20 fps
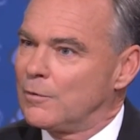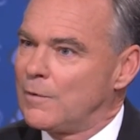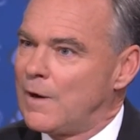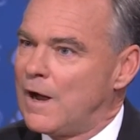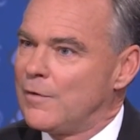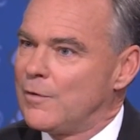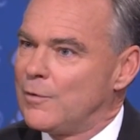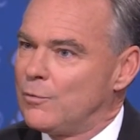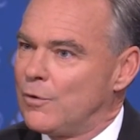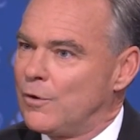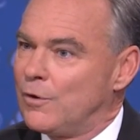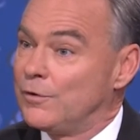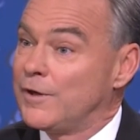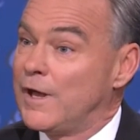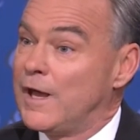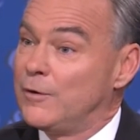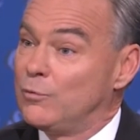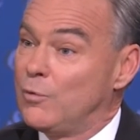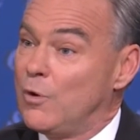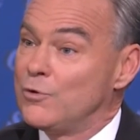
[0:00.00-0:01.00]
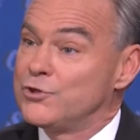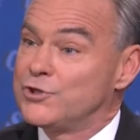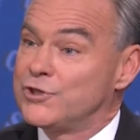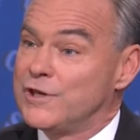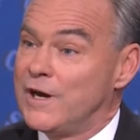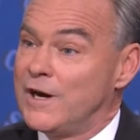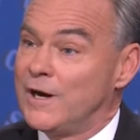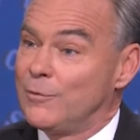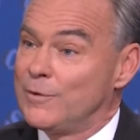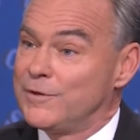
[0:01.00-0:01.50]
around the world and won't
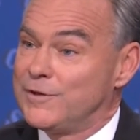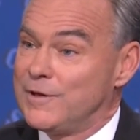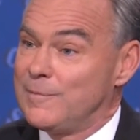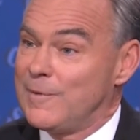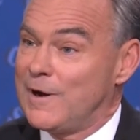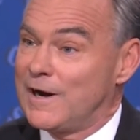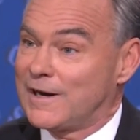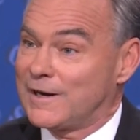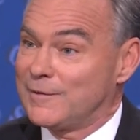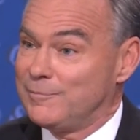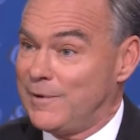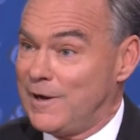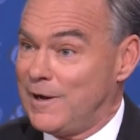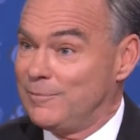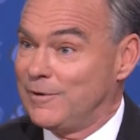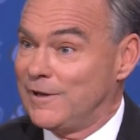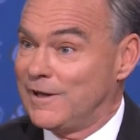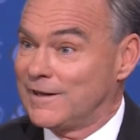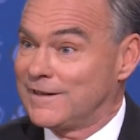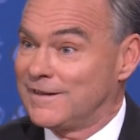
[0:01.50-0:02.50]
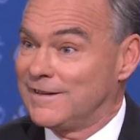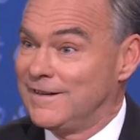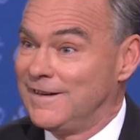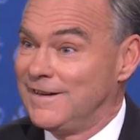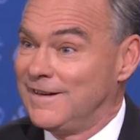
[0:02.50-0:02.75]
share with the American public